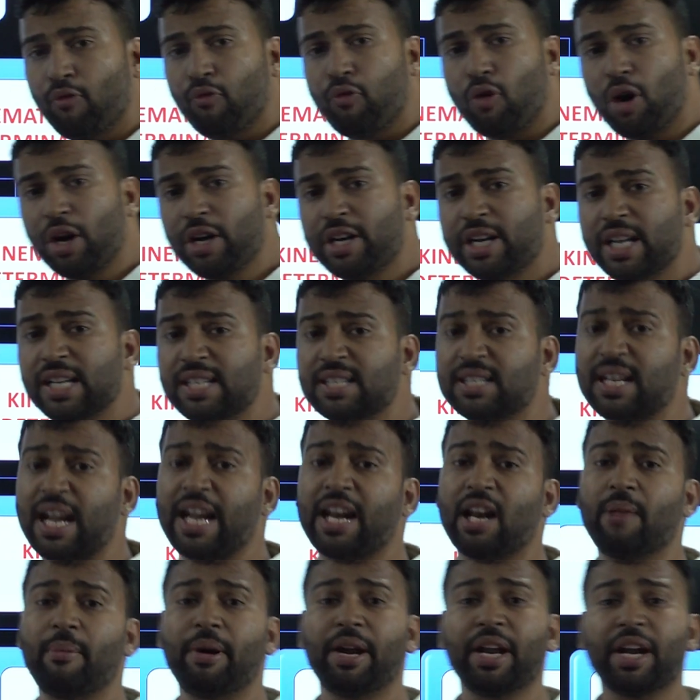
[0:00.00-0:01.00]
what does
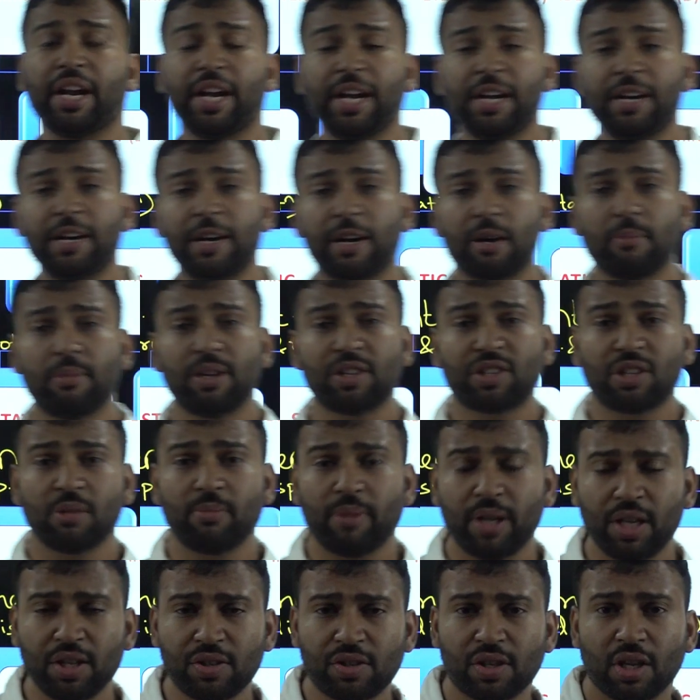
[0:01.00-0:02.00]
kinematic indeterminacy
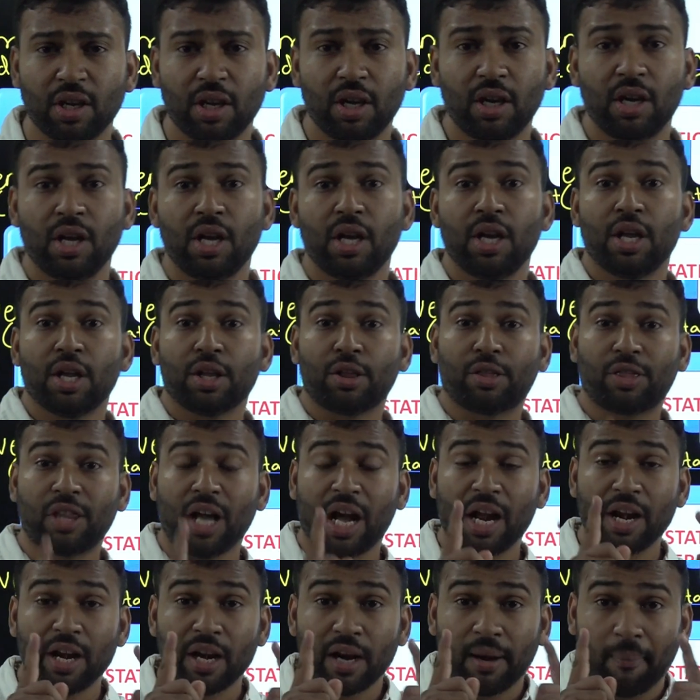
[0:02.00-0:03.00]
means?
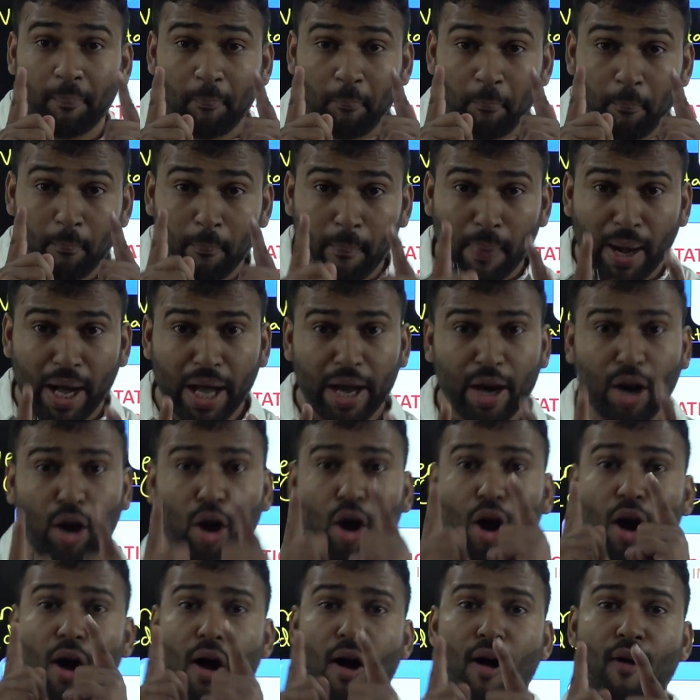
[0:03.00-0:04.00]
The number
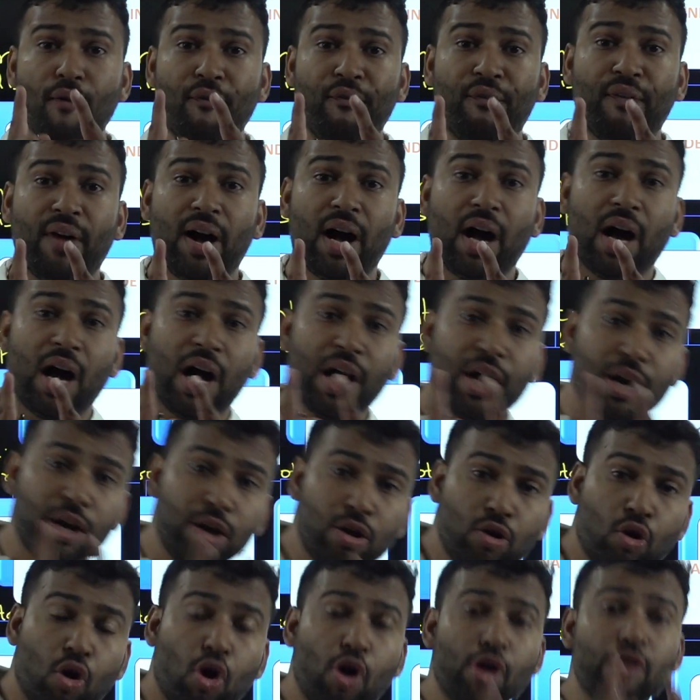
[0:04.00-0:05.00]
of
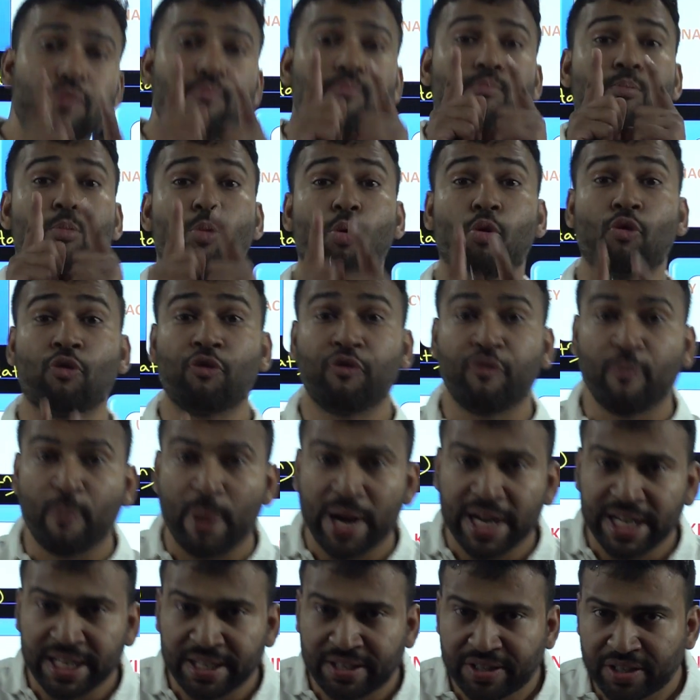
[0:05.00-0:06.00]
unknown
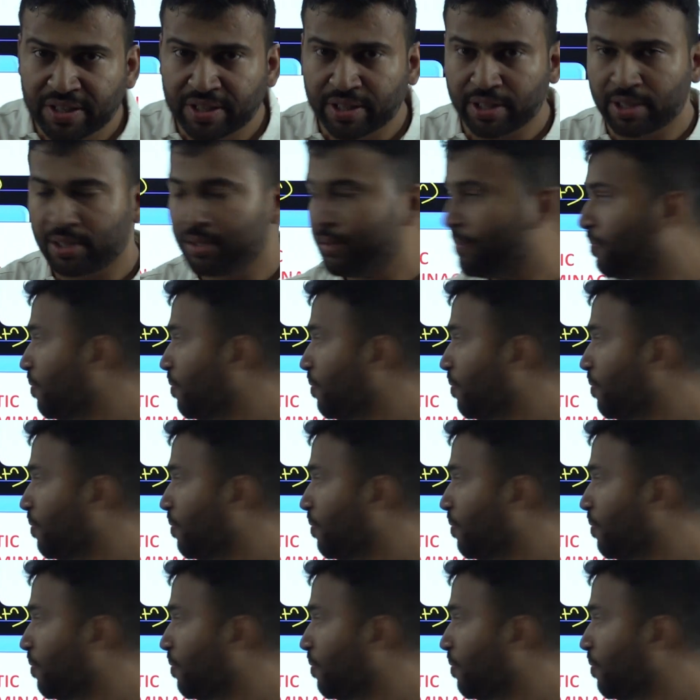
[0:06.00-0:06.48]
movements,